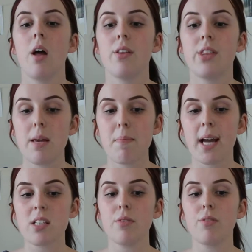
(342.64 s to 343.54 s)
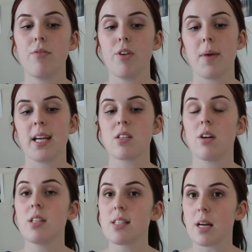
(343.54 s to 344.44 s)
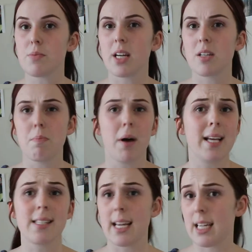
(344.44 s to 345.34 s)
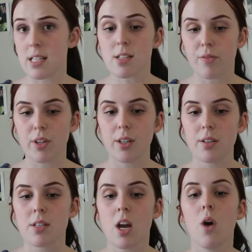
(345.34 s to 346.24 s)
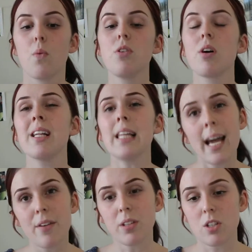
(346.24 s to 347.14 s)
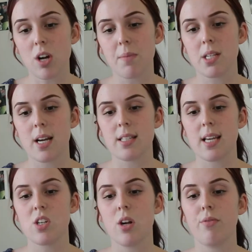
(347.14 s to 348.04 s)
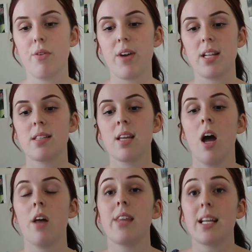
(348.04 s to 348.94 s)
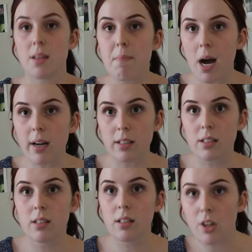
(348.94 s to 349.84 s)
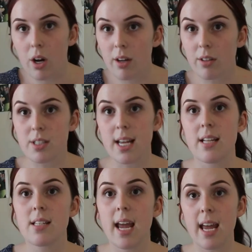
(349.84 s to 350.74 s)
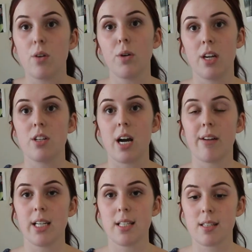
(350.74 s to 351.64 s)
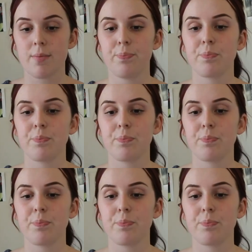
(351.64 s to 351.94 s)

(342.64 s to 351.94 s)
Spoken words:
The impact of the filmmakers on the subject by, say, interviews would not allow for the dramatization of events that's among the content and audio diaries.